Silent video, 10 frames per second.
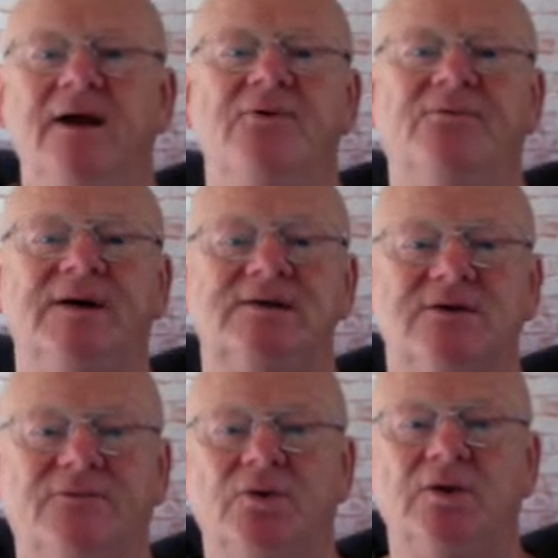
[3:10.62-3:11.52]
First
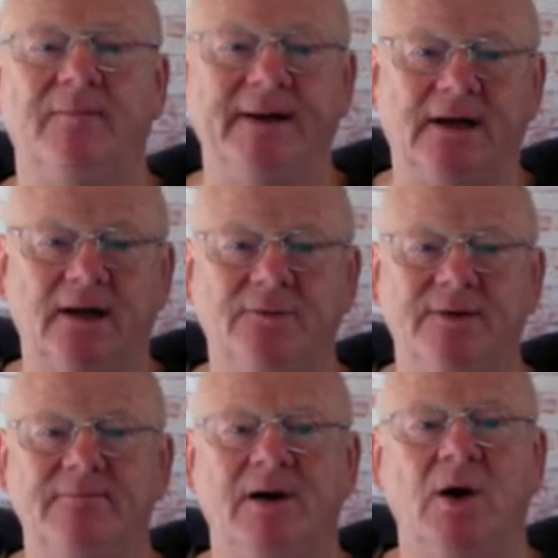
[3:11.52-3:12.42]
of all, I'm
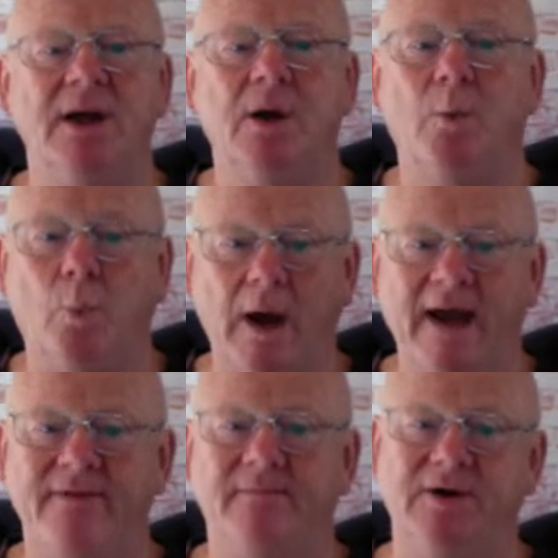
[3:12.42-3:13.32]
including my
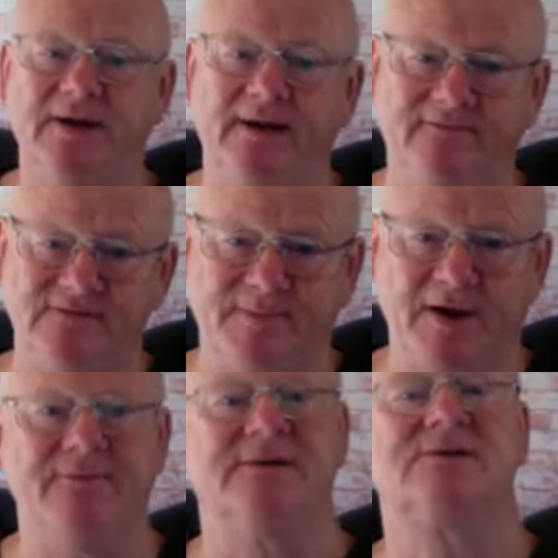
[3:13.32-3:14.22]
where the money lives
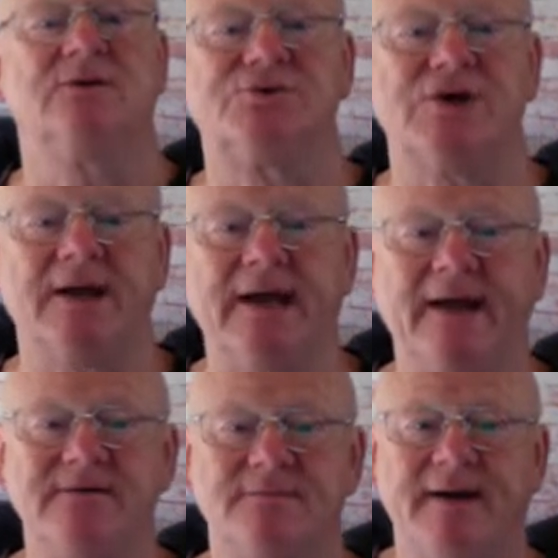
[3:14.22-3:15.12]
bonus it will show you
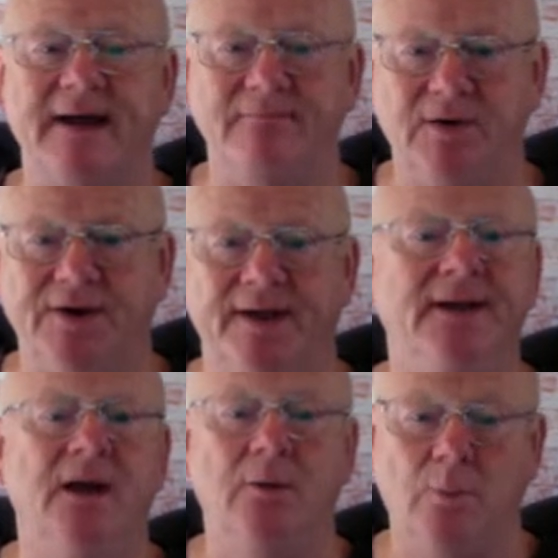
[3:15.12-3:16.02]
how to make money
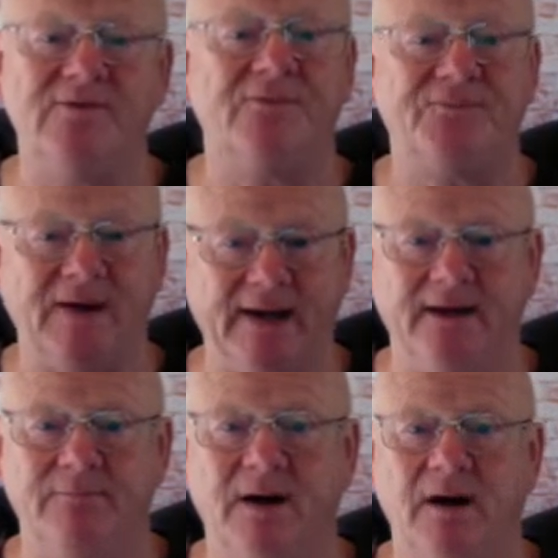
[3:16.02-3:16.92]
with
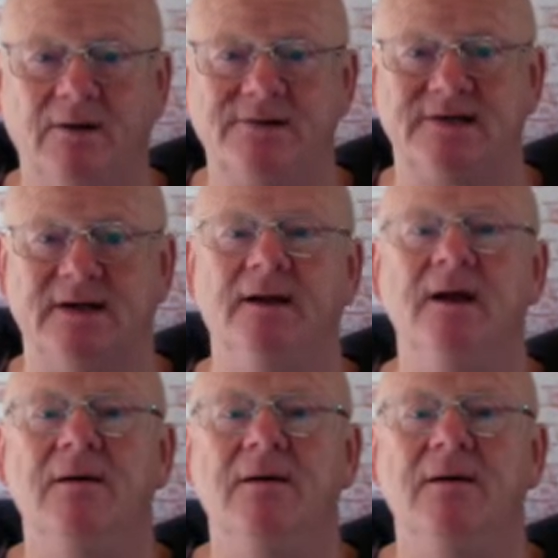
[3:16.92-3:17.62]
affiliate marketing.